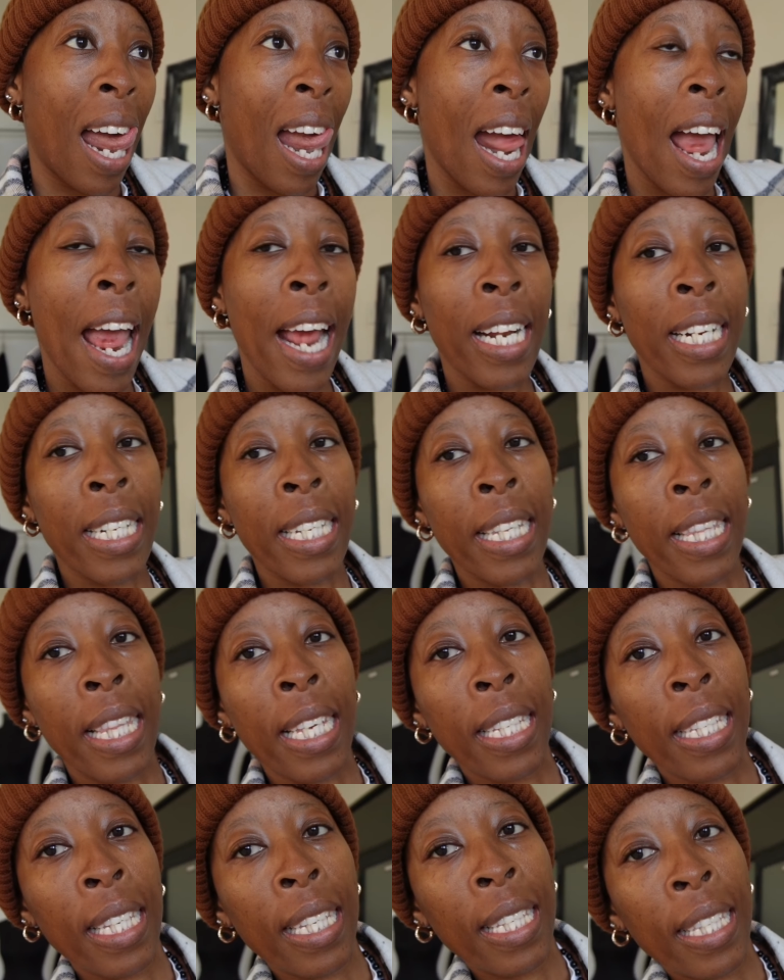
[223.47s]
And
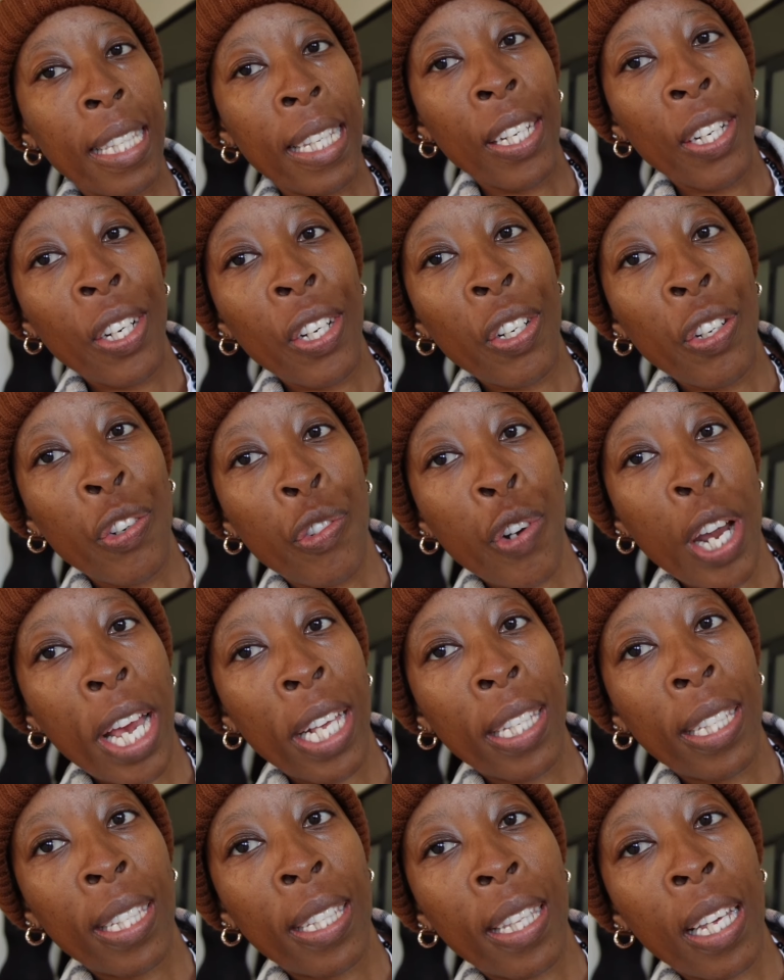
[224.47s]
this is the
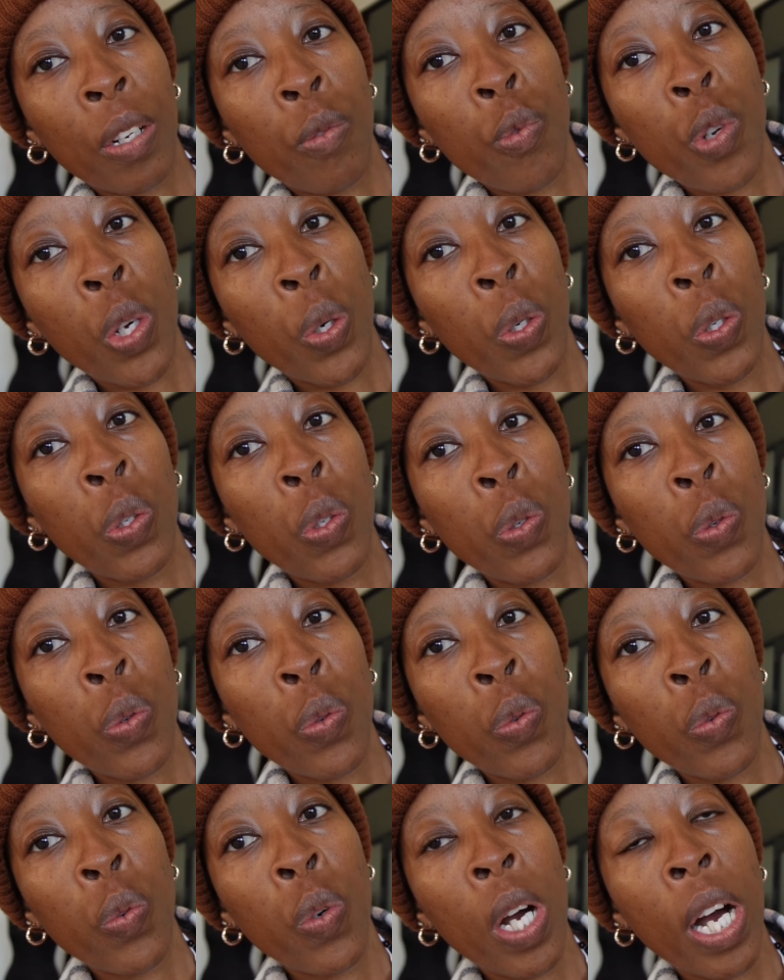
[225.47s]
dress that we are going
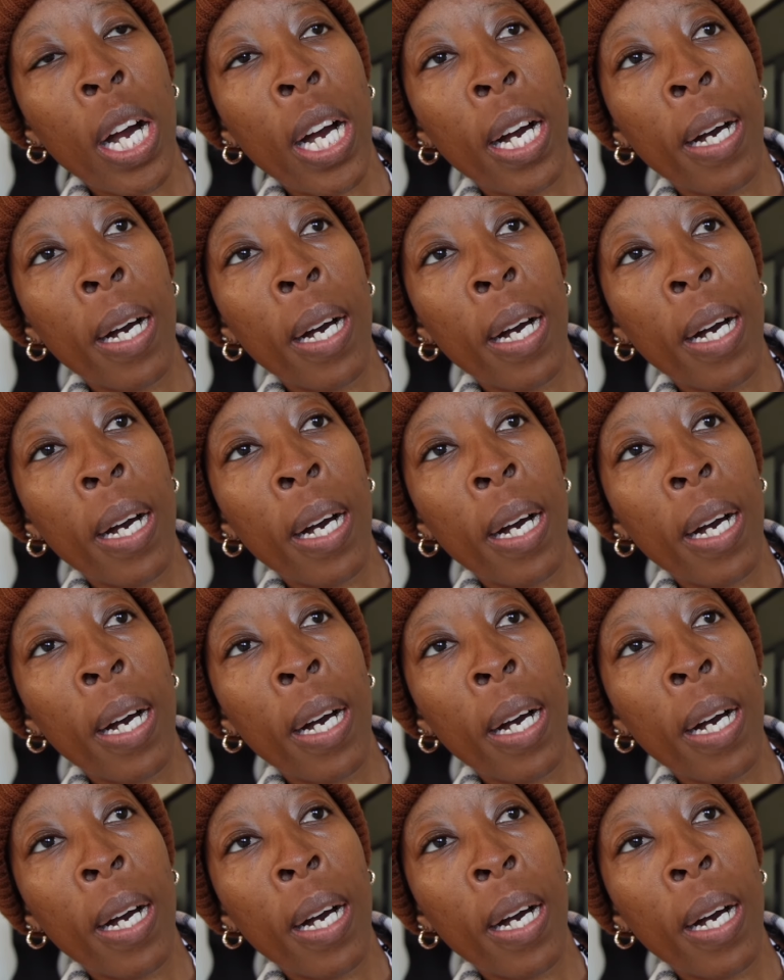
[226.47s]
to